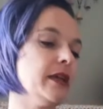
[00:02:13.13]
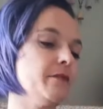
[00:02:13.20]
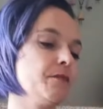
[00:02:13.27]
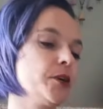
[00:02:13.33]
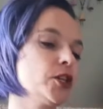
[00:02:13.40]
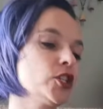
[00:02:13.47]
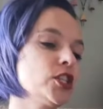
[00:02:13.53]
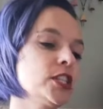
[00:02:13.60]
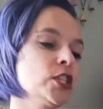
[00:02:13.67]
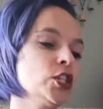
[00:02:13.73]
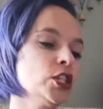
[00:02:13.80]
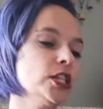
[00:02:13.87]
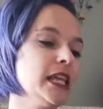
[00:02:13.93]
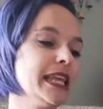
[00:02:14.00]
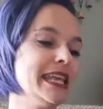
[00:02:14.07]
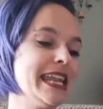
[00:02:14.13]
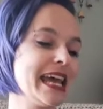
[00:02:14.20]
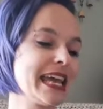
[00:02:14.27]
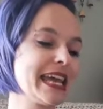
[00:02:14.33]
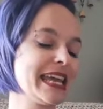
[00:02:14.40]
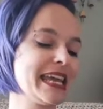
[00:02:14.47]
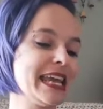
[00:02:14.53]
personal neck
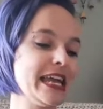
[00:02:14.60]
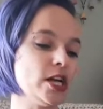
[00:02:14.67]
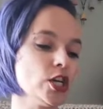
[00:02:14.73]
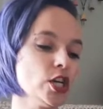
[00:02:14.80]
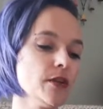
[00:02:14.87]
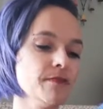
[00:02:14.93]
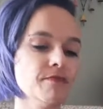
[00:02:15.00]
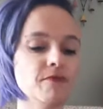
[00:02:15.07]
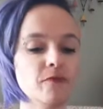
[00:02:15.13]
gaiter